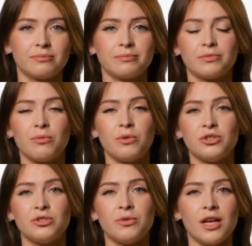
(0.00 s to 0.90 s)
You'll
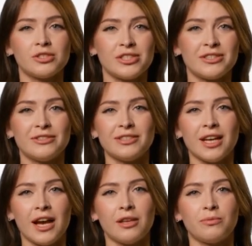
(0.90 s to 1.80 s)
boost margins,
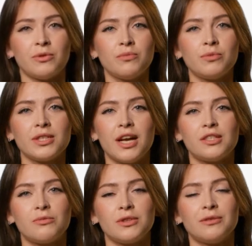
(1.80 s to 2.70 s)
improve
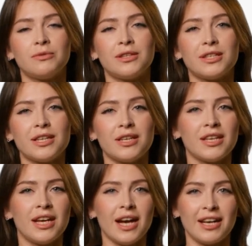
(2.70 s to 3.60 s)
production visibility,
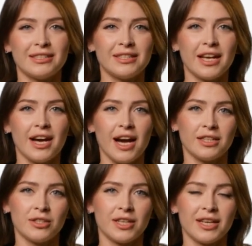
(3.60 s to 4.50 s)
and stay
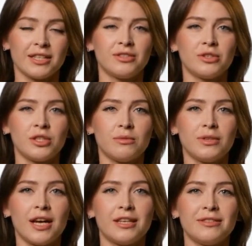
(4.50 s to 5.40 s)
ahead on ESG
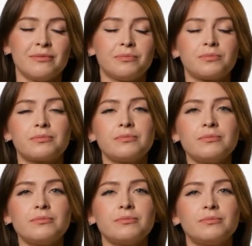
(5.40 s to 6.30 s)
compliance.
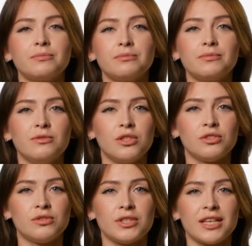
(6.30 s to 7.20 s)
So
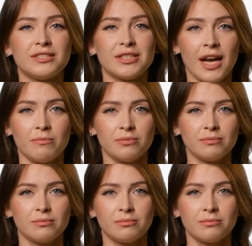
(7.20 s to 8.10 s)
here's your next step.
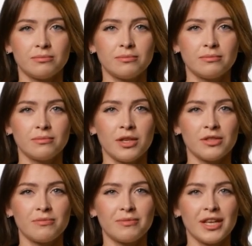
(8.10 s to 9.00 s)
Book
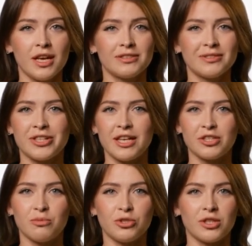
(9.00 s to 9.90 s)
your free
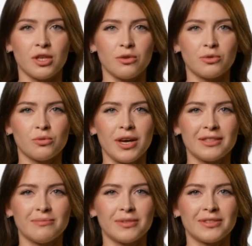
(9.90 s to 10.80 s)
consultation with our Odoo
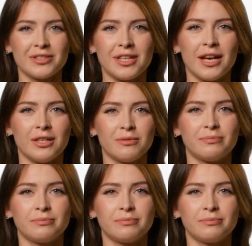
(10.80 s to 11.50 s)
experts today.